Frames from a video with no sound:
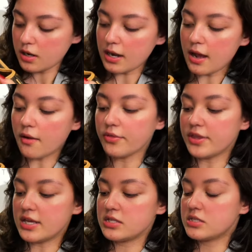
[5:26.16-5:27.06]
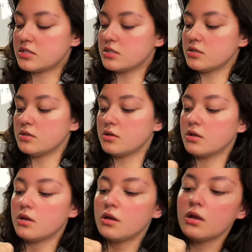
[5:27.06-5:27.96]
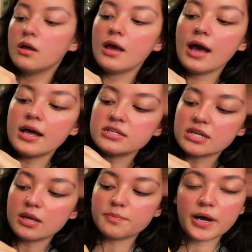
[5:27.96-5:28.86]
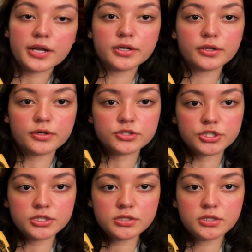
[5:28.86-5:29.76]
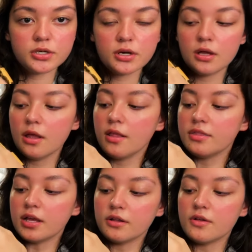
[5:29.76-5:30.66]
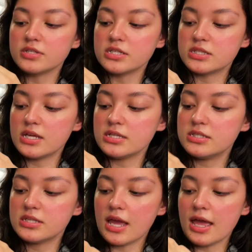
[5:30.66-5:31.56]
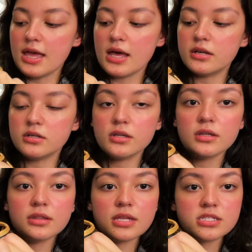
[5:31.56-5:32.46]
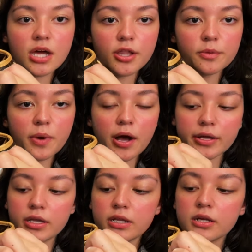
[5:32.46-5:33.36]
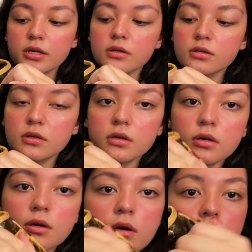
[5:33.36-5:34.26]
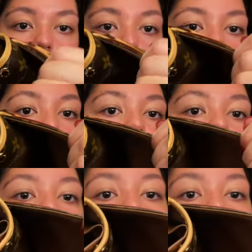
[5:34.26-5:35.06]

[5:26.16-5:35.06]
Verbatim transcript: Now this has a button closure that closes this and this other pocket here, which I